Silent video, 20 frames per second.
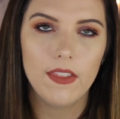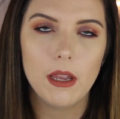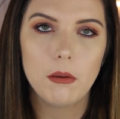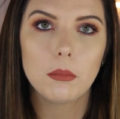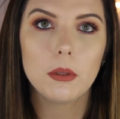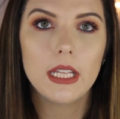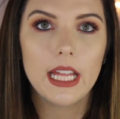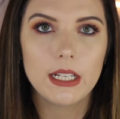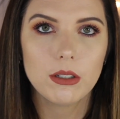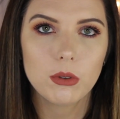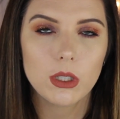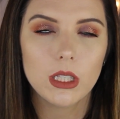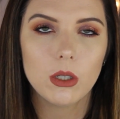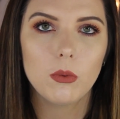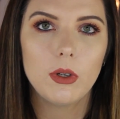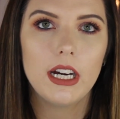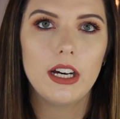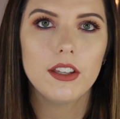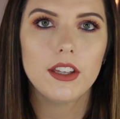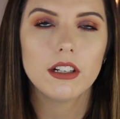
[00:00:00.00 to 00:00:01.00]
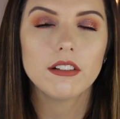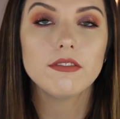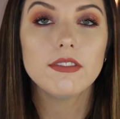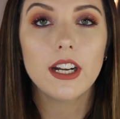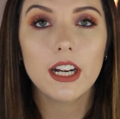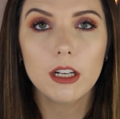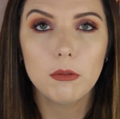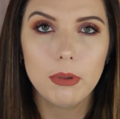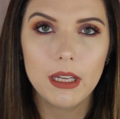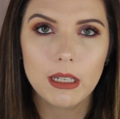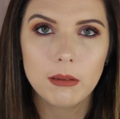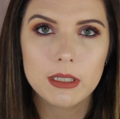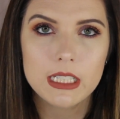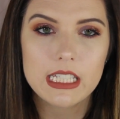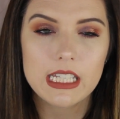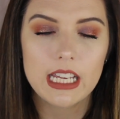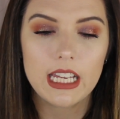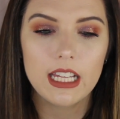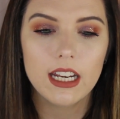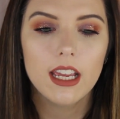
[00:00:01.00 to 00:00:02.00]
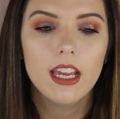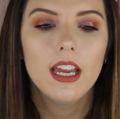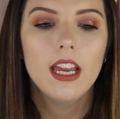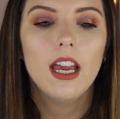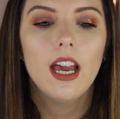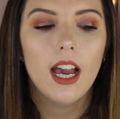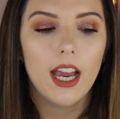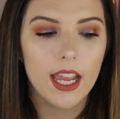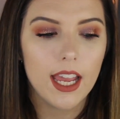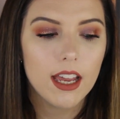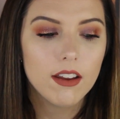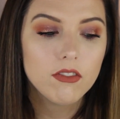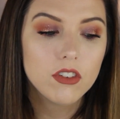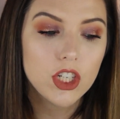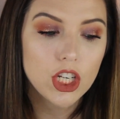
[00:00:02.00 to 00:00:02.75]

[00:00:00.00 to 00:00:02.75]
They blend really well. They're very pigmented. I have